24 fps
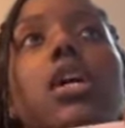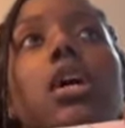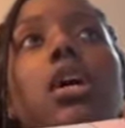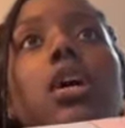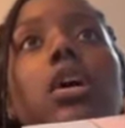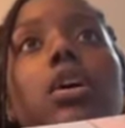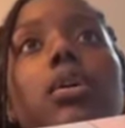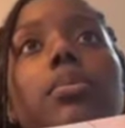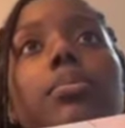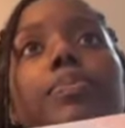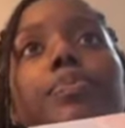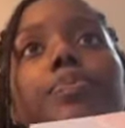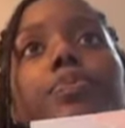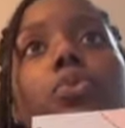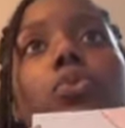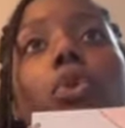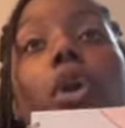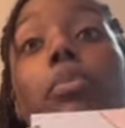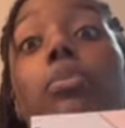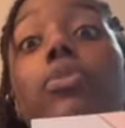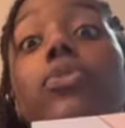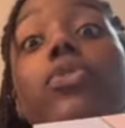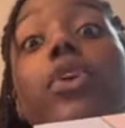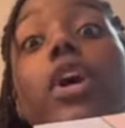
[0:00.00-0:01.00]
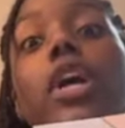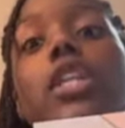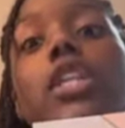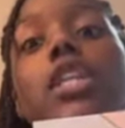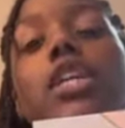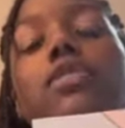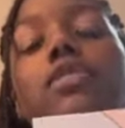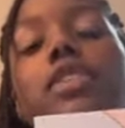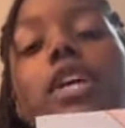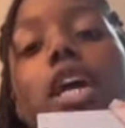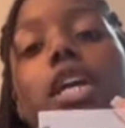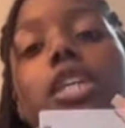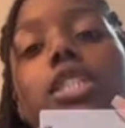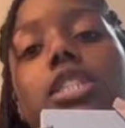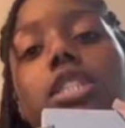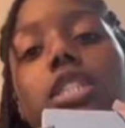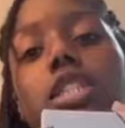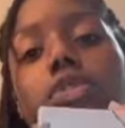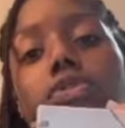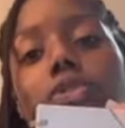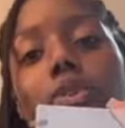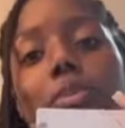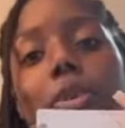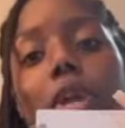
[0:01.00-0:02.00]
right before I left, actually.
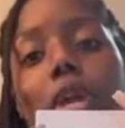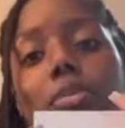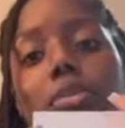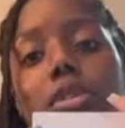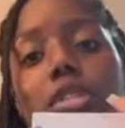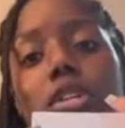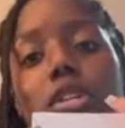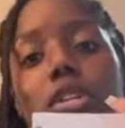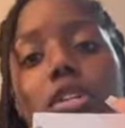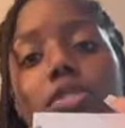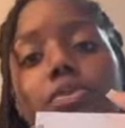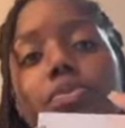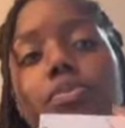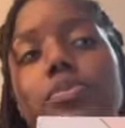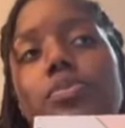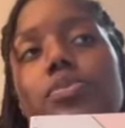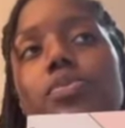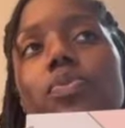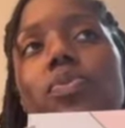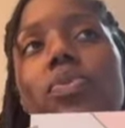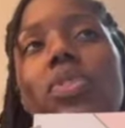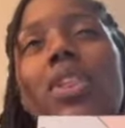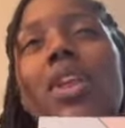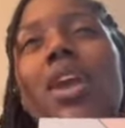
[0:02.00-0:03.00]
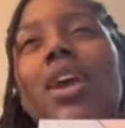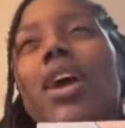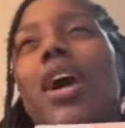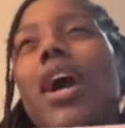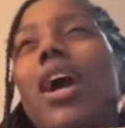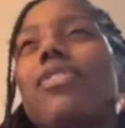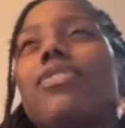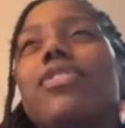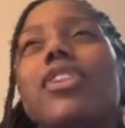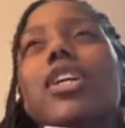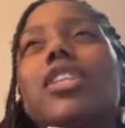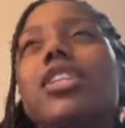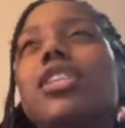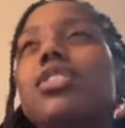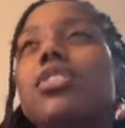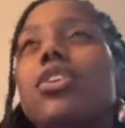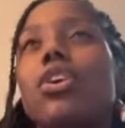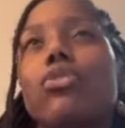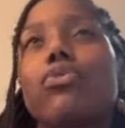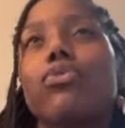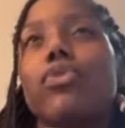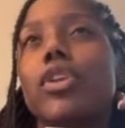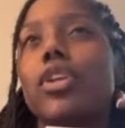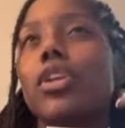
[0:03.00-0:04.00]
It's from Amazon. I feel like this
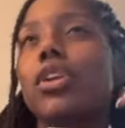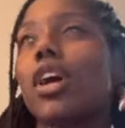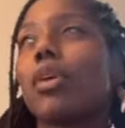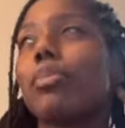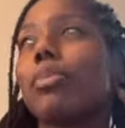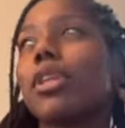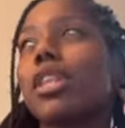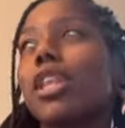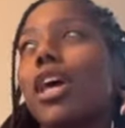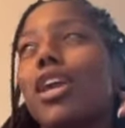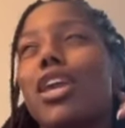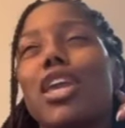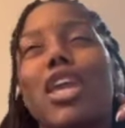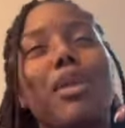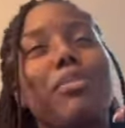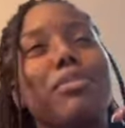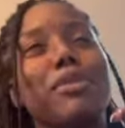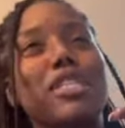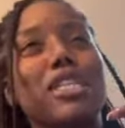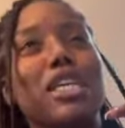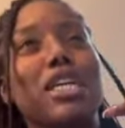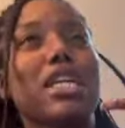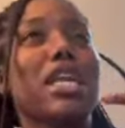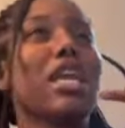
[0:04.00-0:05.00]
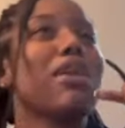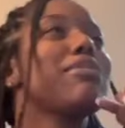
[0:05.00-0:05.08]
whole video I've been like, Amazon.